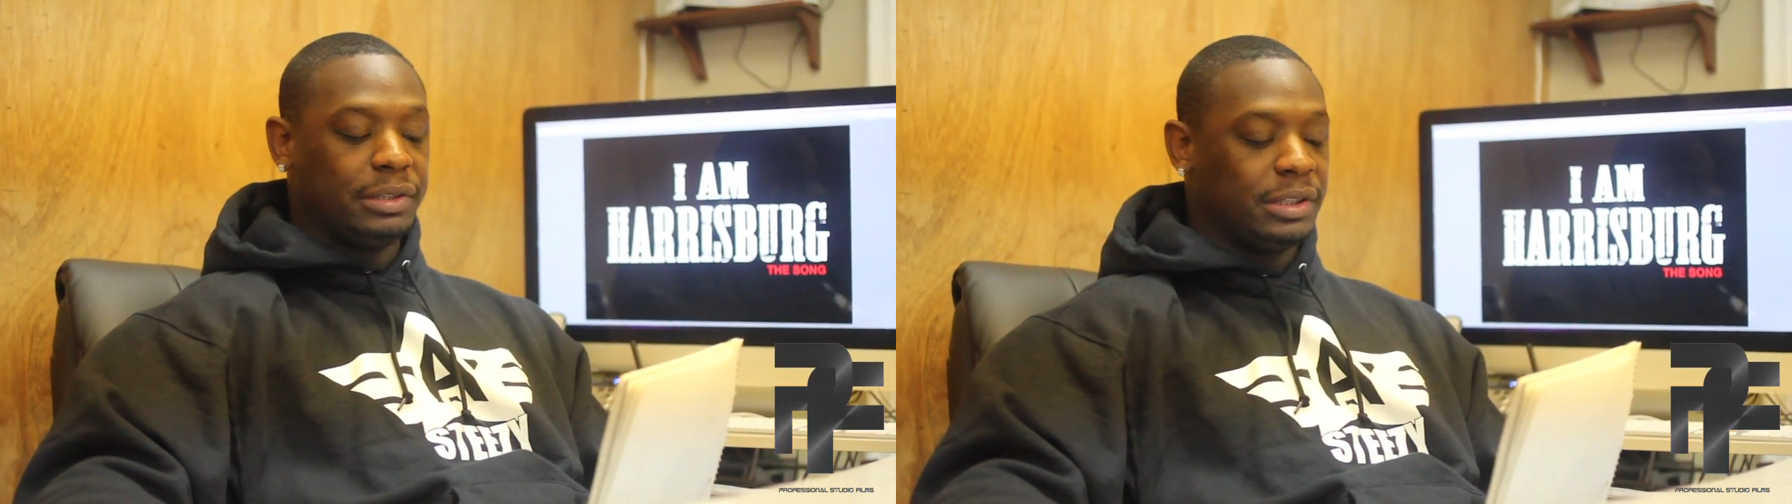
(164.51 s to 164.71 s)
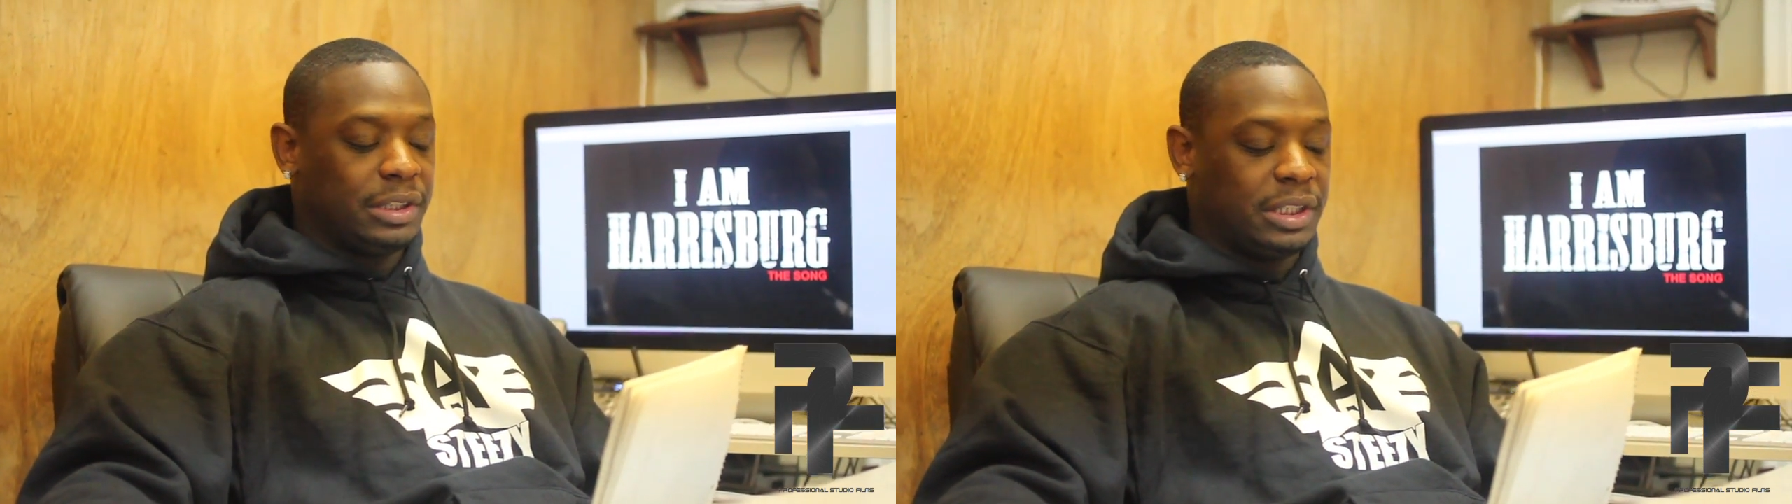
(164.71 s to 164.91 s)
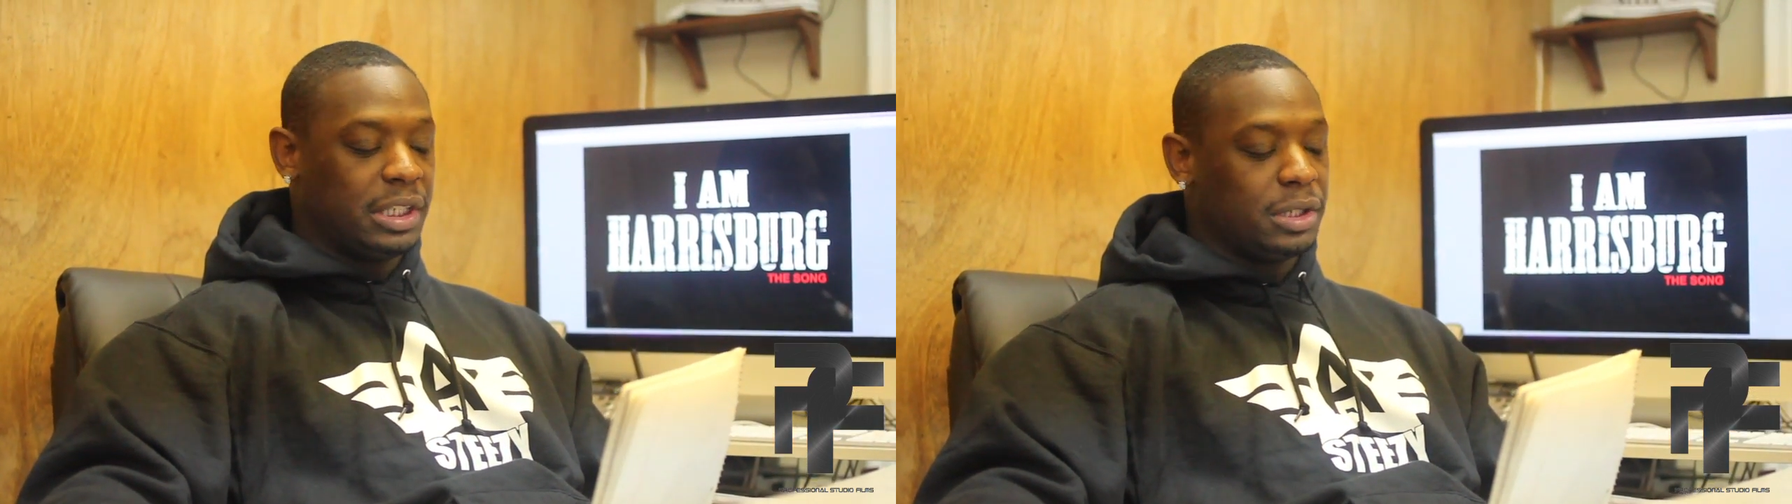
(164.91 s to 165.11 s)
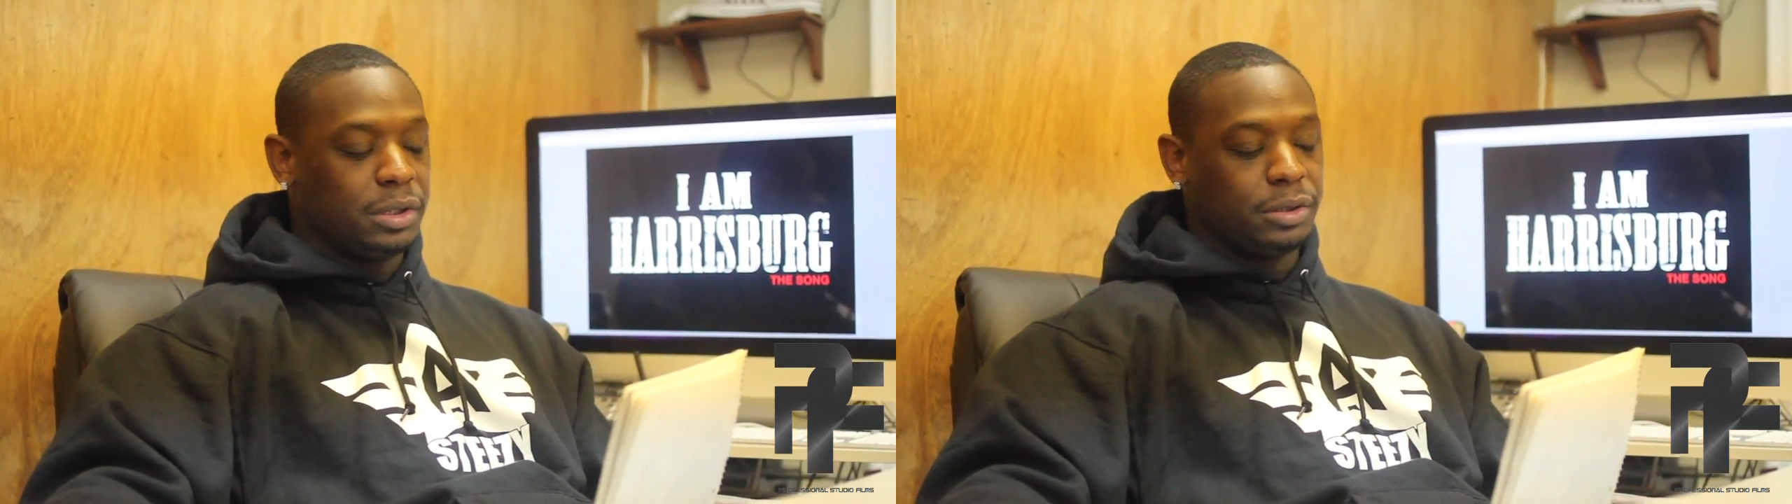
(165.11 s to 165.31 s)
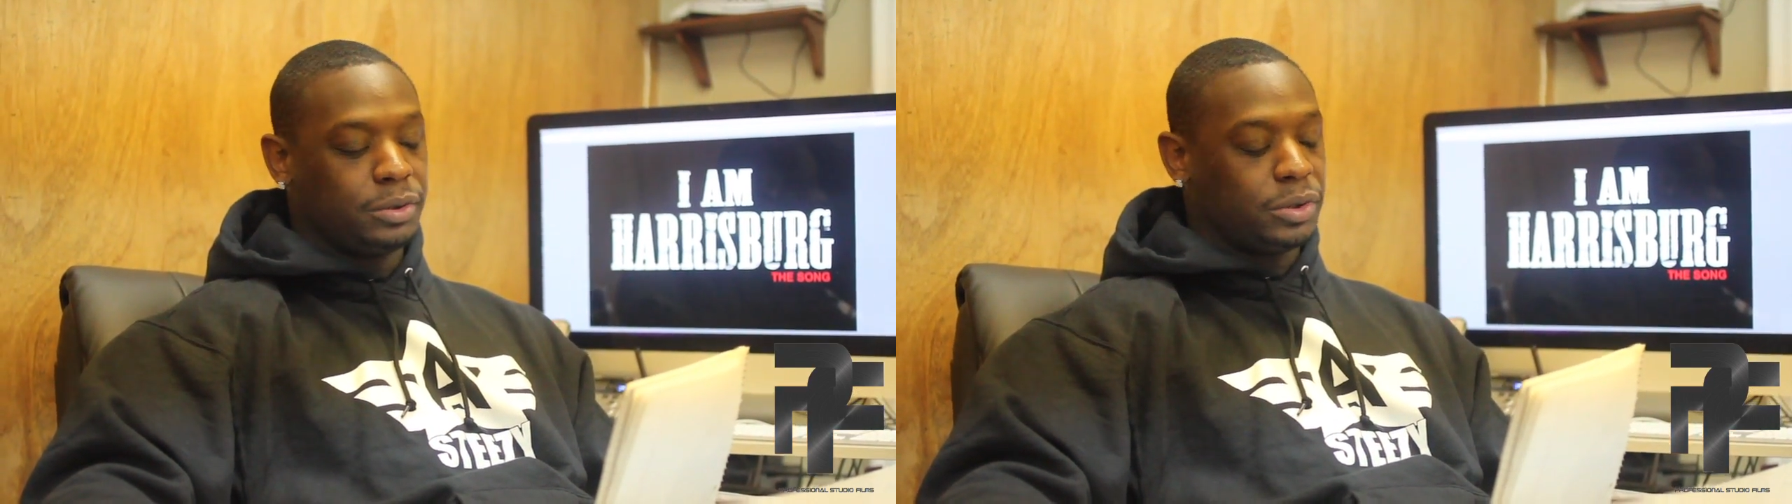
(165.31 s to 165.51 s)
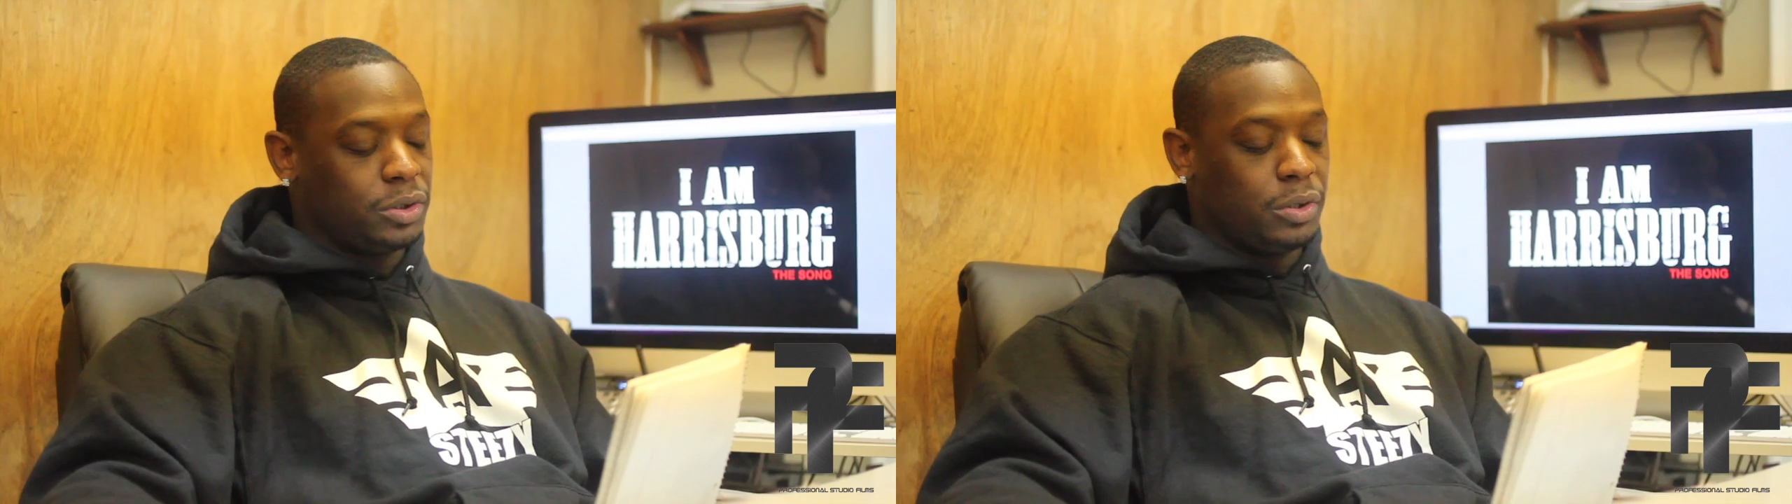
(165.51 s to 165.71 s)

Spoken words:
Skills,